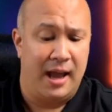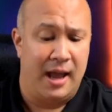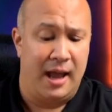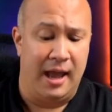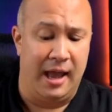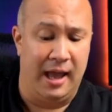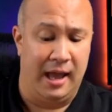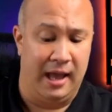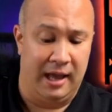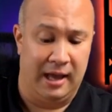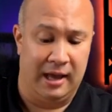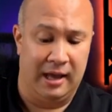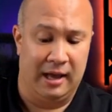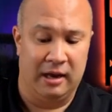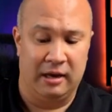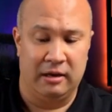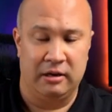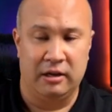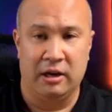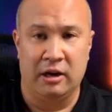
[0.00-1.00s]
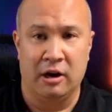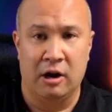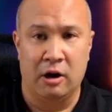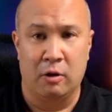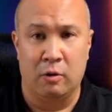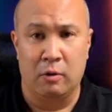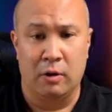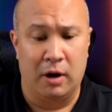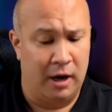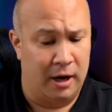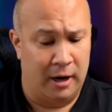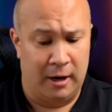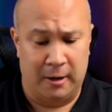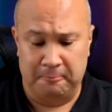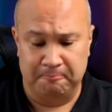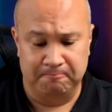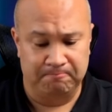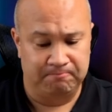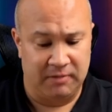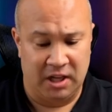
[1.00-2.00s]
and you know
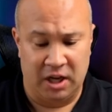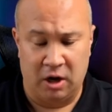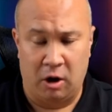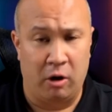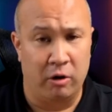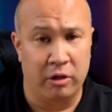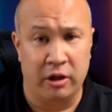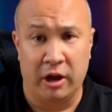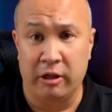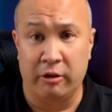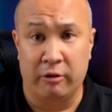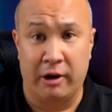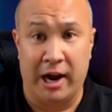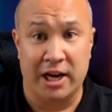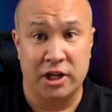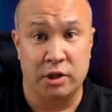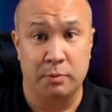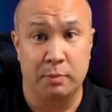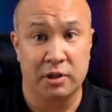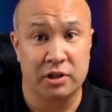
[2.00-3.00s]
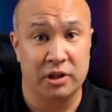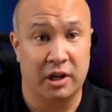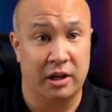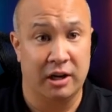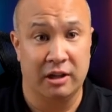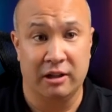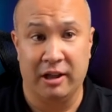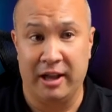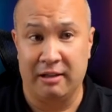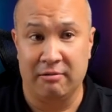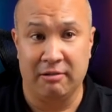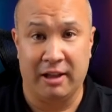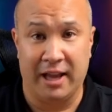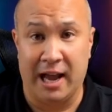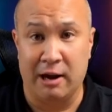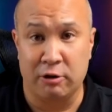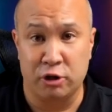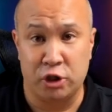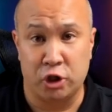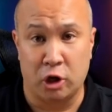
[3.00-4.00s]
um, and all the other attributes on it like like
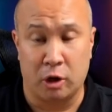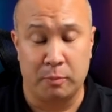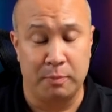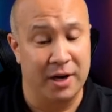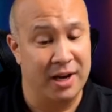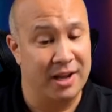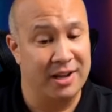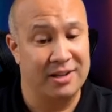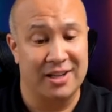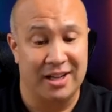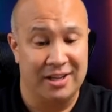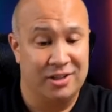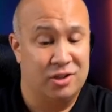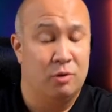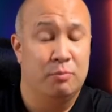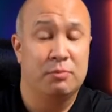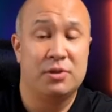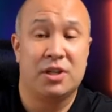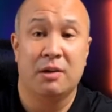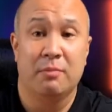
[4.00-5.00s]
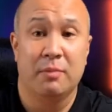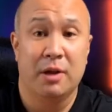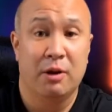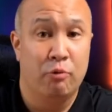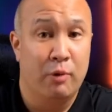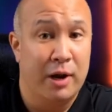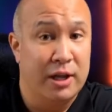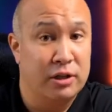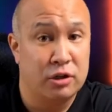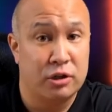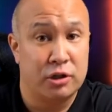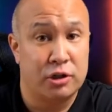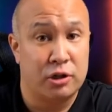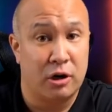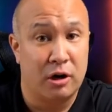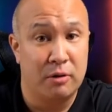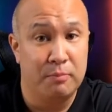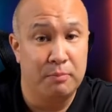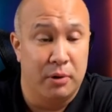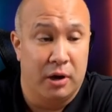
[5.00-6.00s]
how sharp it is i assume it's going to be razor
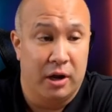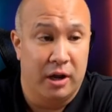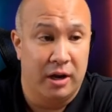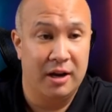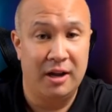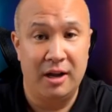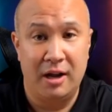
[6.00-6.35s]
sharp but